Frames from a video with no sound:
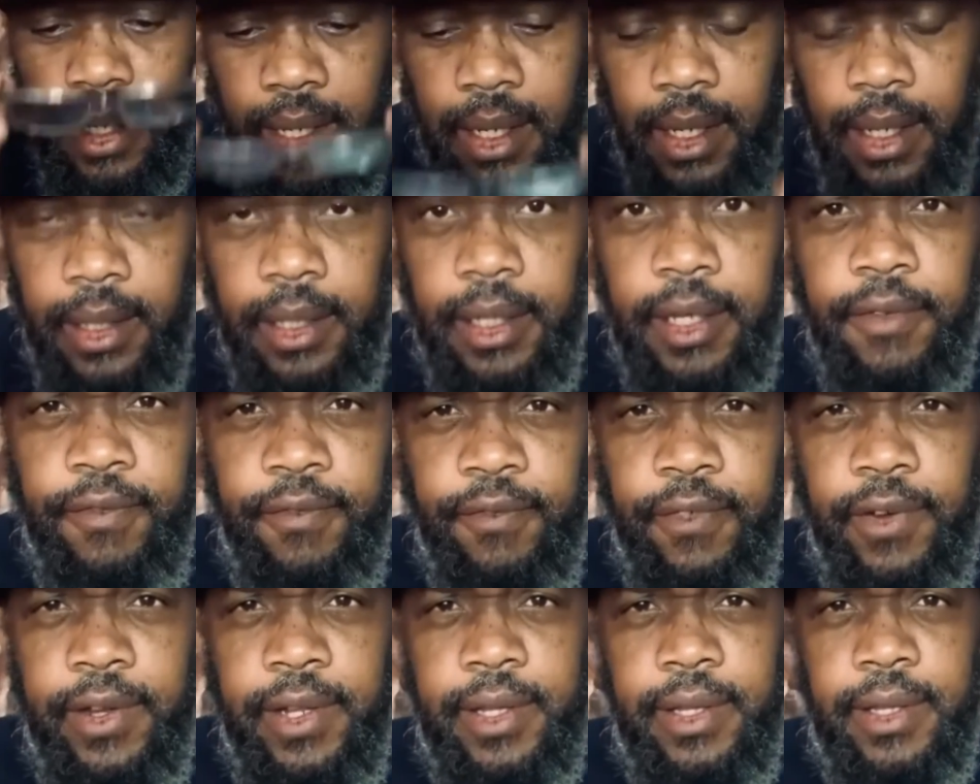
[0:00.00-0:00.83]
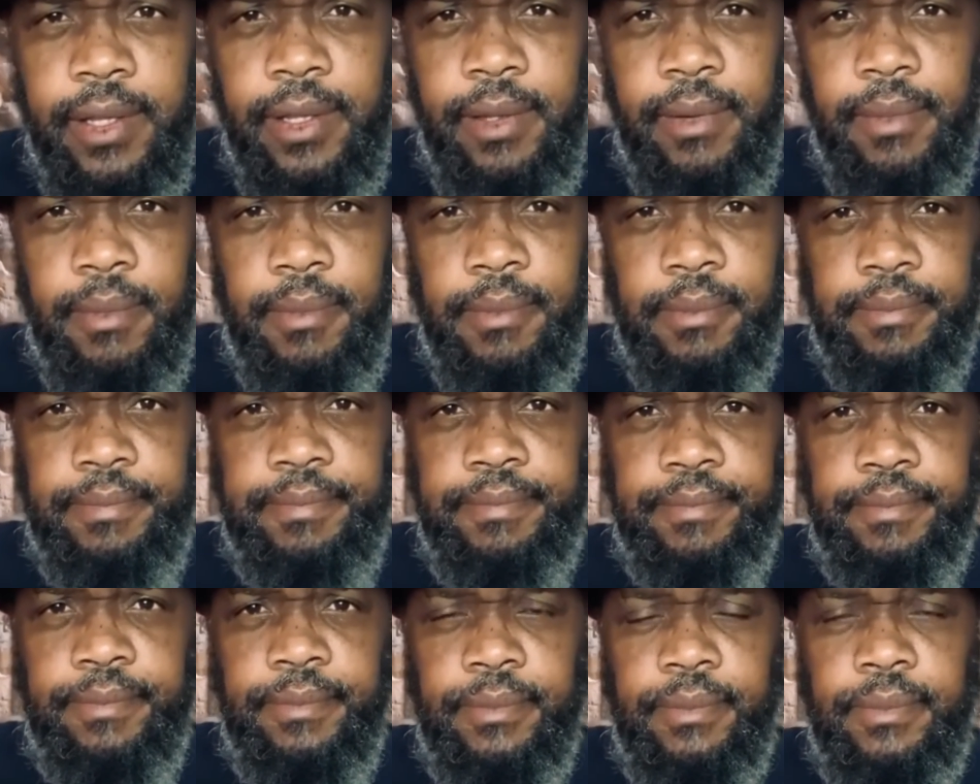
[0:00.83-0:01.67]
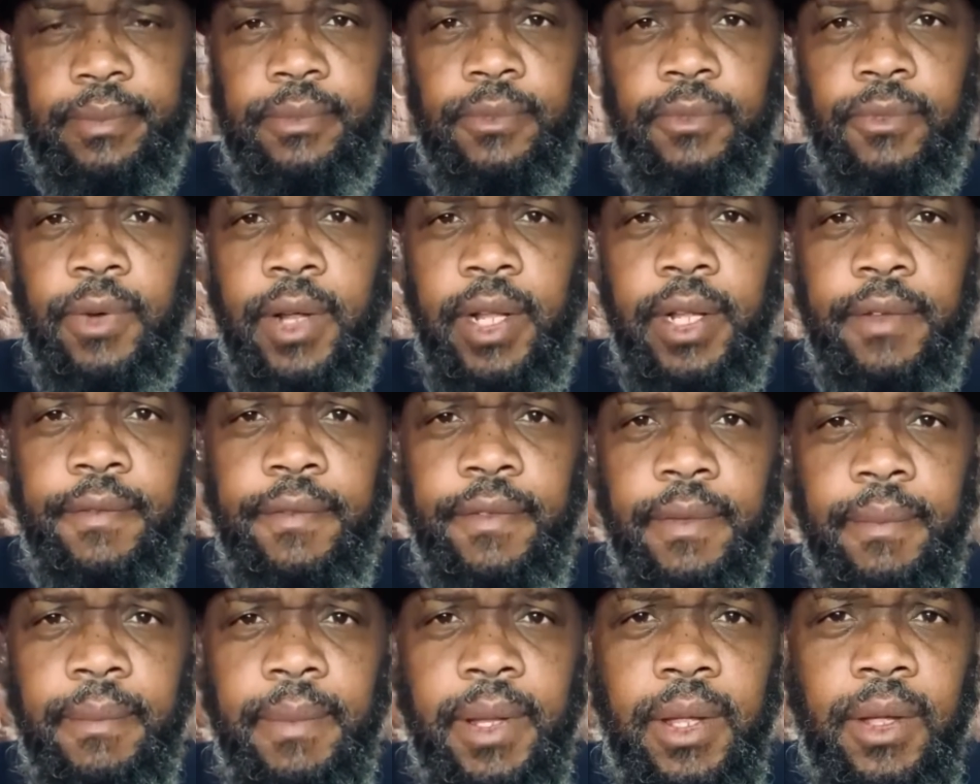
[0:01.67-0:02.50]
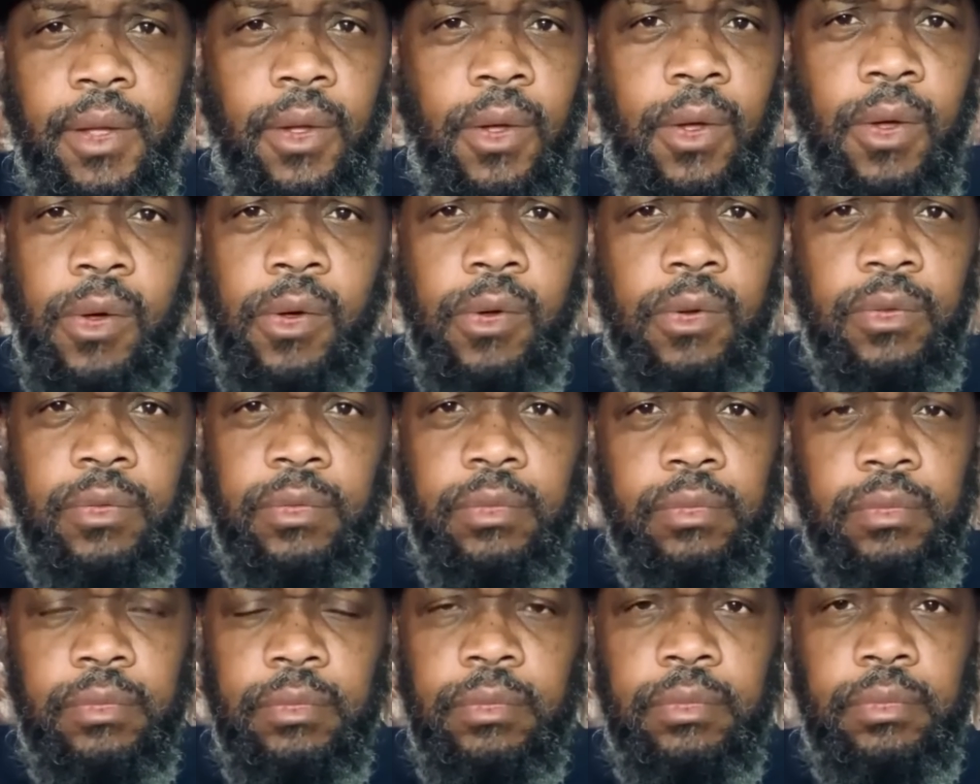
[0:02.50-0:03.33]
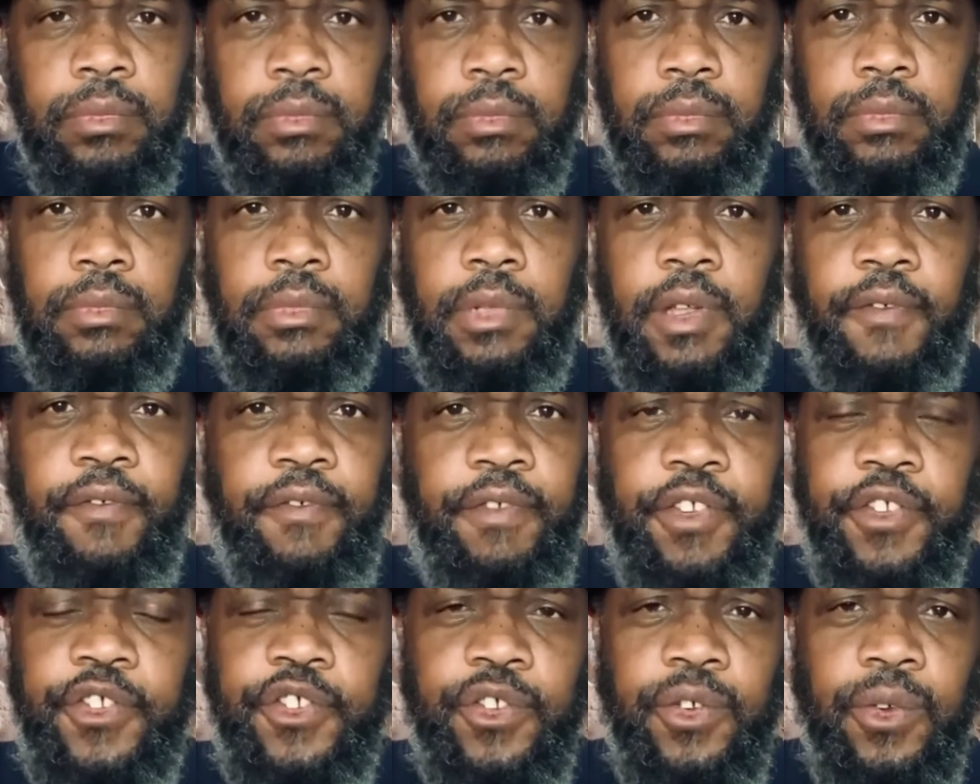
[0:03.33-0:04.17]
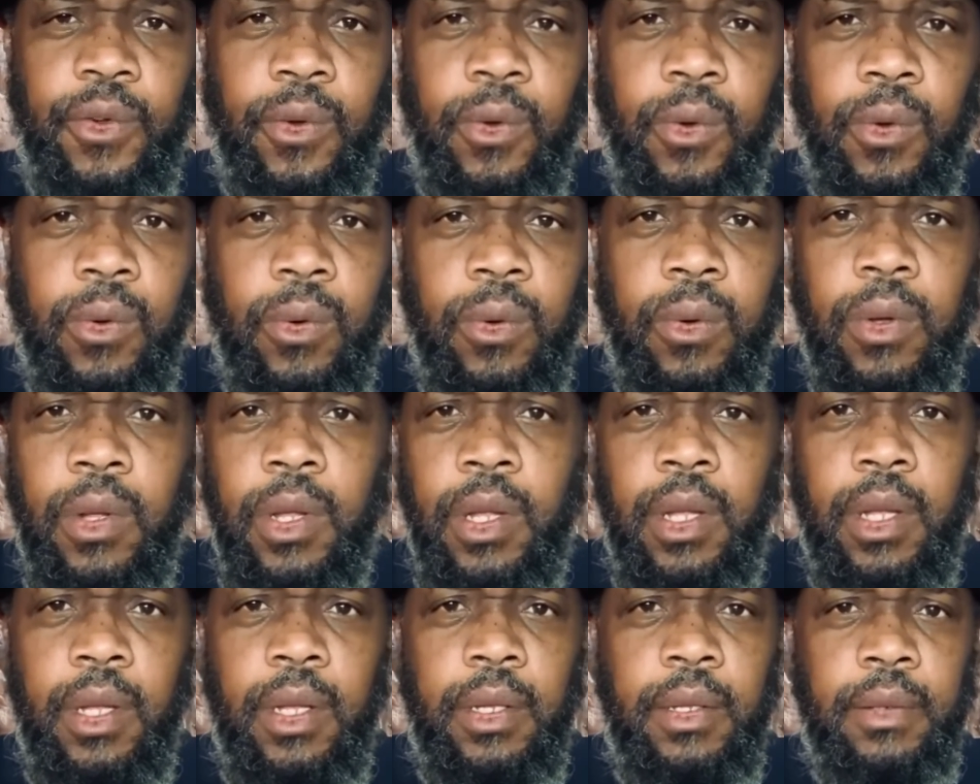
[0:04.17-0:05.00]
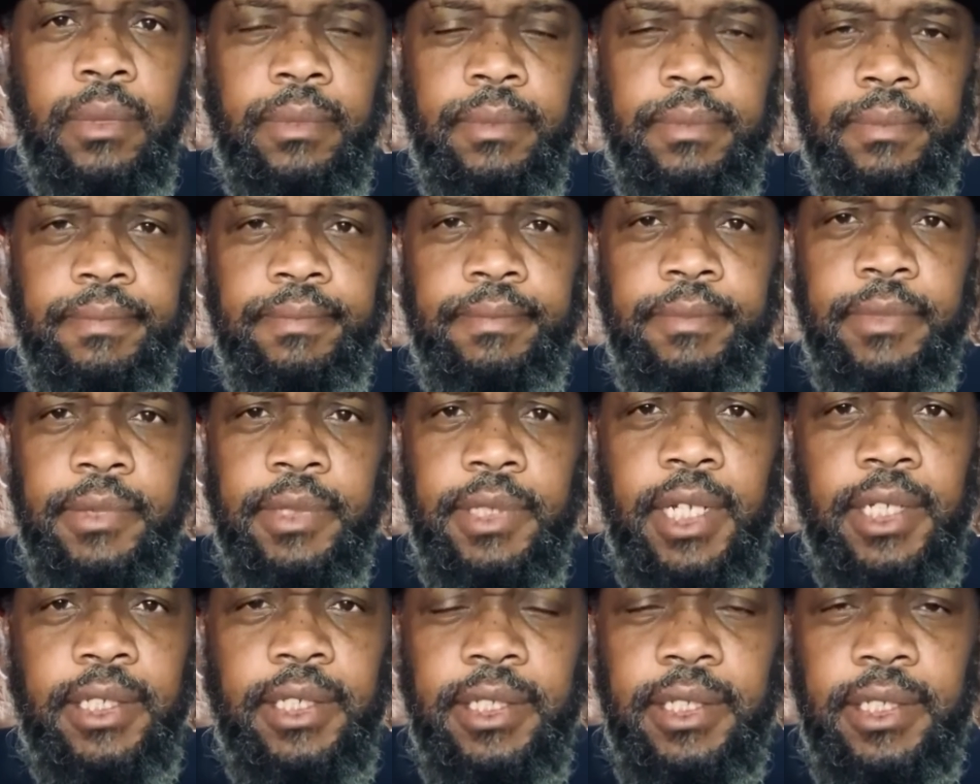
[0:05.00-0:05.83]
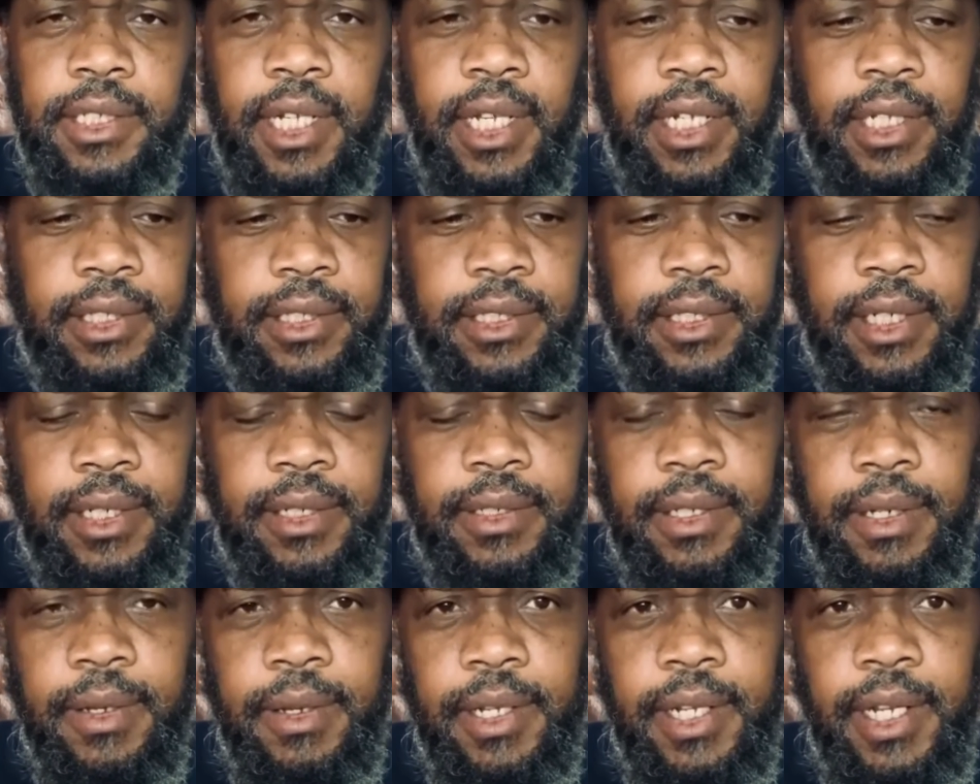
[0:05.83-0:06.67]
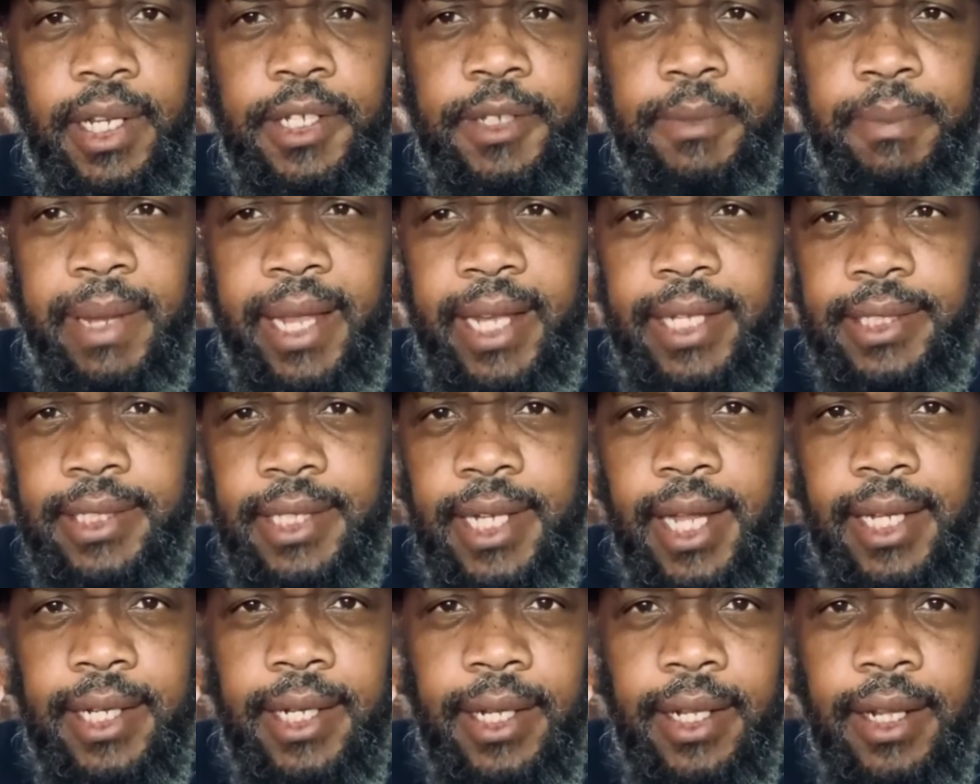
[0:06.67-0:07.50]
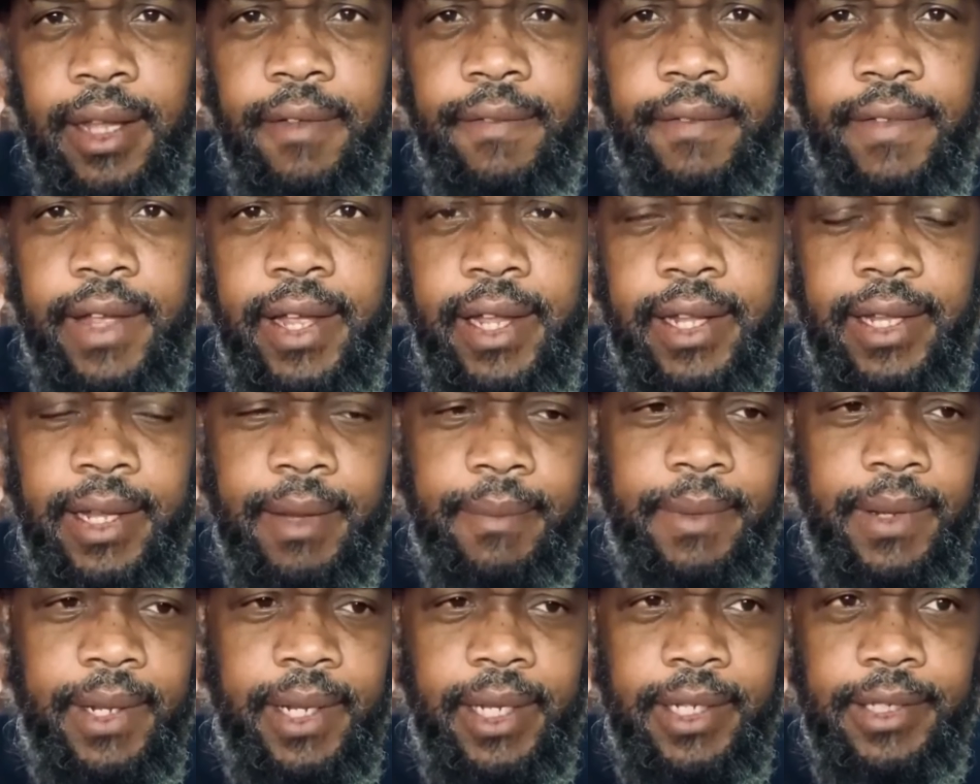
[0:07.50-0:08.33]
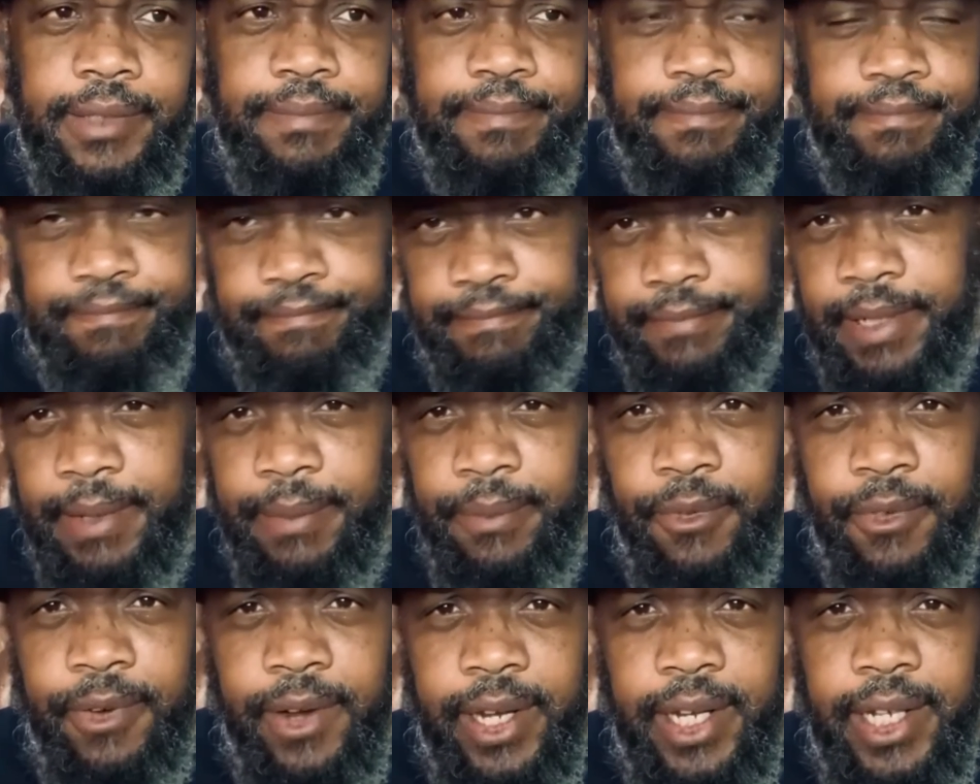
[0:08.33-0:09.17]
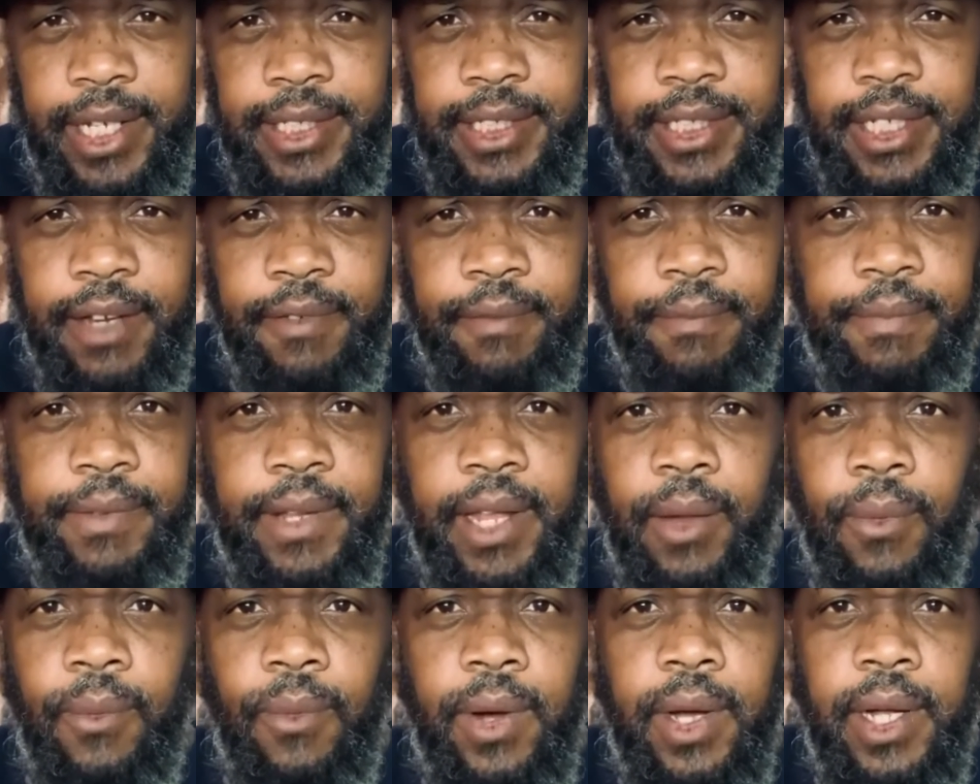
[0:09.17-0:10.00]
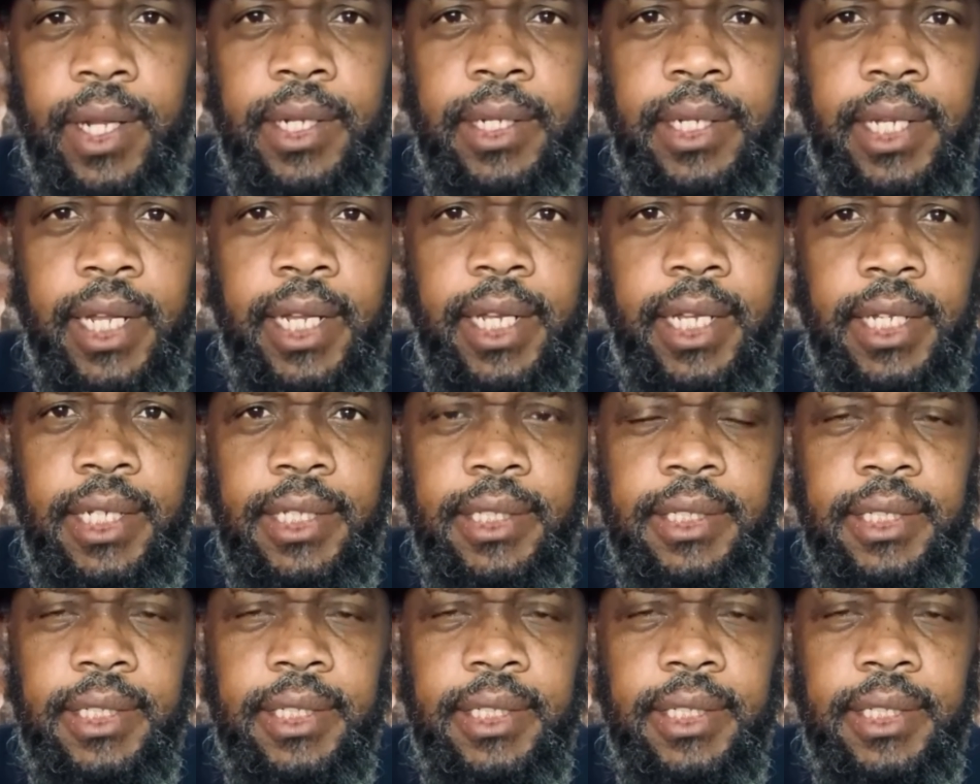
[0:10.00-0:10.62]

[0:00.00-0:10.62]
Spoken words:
different run-of-the-mill official such and such, and his base kind of love that. I mean, he give him credit. He said from day one that he's